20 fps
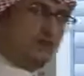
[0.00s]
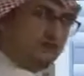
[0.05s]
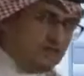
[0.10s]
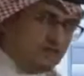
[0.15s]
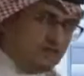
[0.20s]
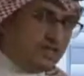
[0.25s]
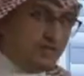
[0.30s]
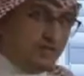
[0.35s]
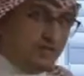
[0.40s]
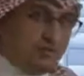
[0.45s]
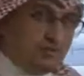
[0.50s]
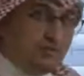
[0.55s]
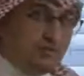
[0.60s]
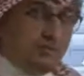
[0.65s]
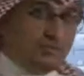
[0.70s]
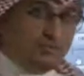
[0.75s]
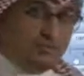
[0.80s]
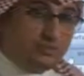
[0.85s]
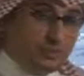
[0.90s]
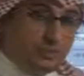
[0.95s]
second boy
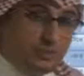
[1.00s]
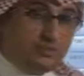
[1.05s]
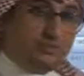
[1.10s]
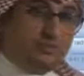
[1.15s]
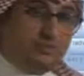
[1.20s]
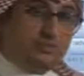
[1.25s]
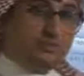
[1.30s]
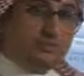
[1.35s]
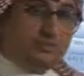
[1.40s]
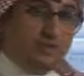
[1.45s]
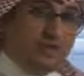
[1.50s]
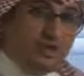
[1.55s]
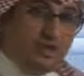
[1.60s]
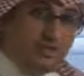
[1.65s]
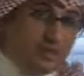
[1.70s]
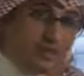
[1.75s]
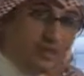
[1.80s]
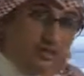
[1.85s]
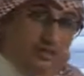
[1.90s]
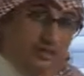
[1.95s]
problem,
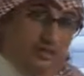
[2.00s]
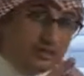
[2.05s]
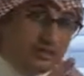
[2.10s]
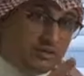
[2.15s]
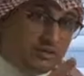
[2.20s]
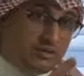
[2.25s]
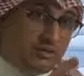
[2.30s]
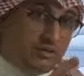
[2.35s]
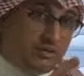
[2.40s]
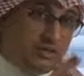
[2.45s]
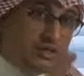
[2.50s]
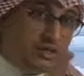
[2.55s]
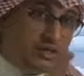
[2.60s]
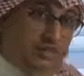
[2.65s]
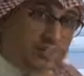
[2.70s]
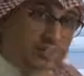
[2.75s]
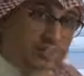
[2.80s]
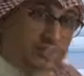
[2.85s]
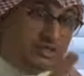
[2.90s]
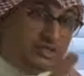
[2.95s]
he
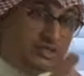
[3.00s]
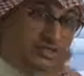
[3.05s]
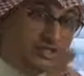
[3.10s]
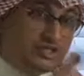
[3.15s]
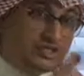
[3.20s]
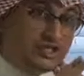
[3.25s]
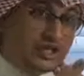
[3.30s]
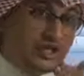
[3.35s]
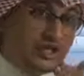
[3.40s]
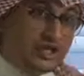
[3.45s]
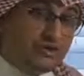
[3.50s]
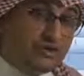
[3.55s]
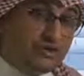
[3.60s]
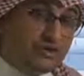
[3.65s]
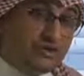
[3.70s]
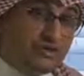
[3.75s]
doesn't share